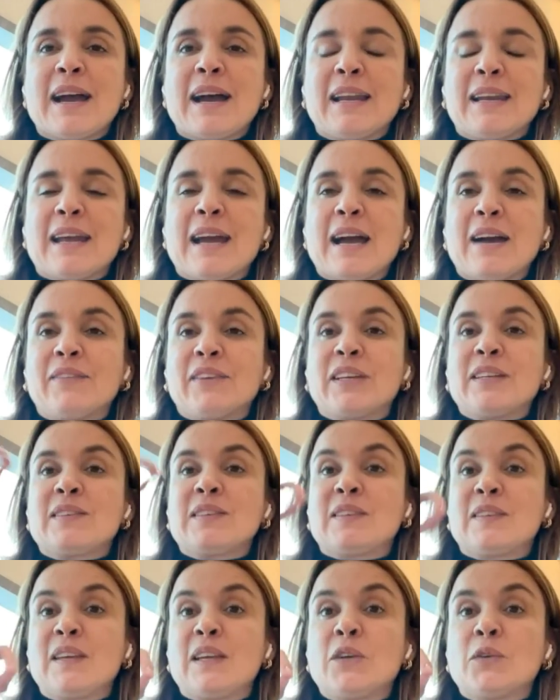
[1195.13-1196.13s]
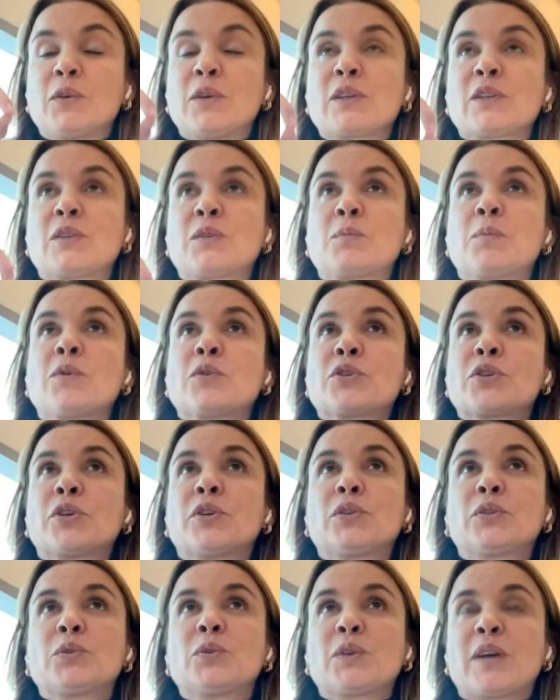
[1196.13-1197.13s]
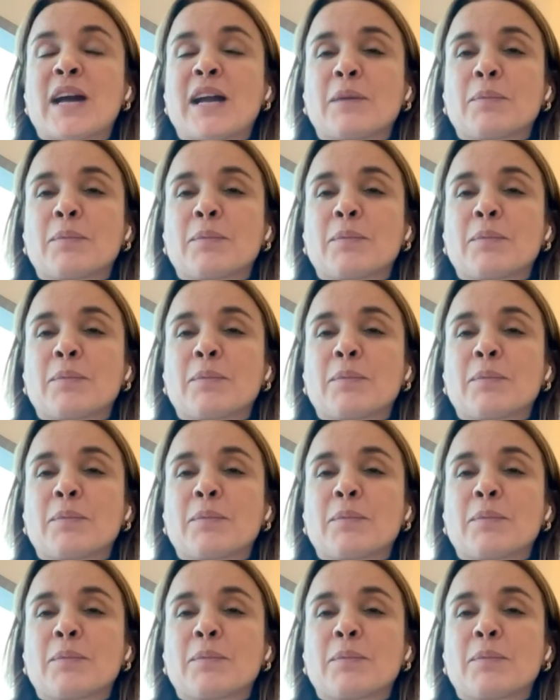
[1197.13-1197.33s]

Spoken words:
and having zero exposure to